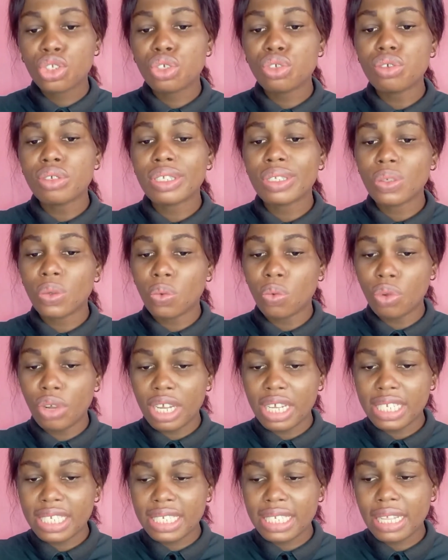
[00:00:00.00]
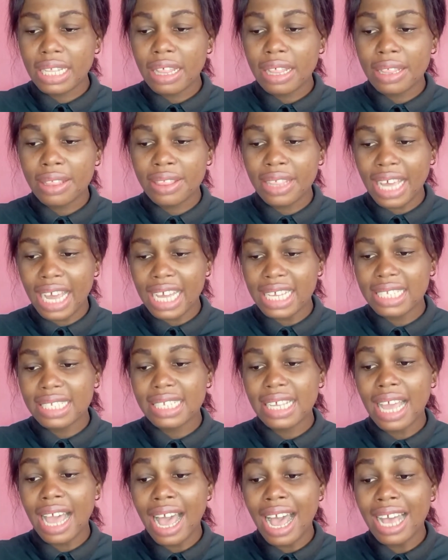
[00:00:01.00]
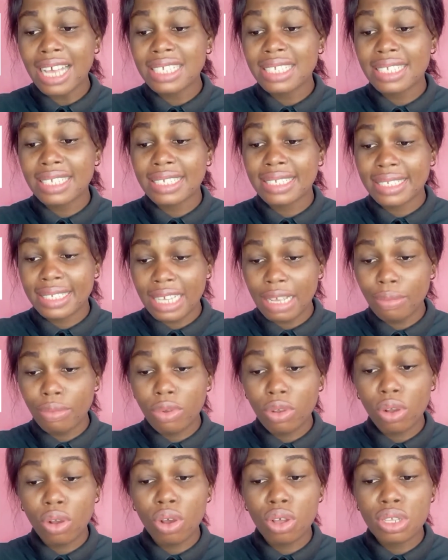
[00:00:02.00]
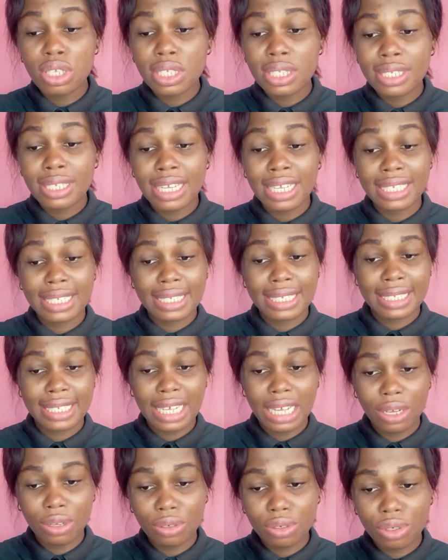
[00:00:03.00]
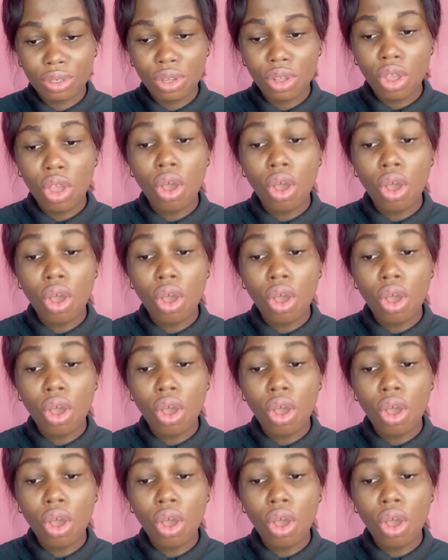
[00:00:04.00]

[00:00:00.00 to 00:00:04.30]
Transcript: choose the word that has the same consonant sound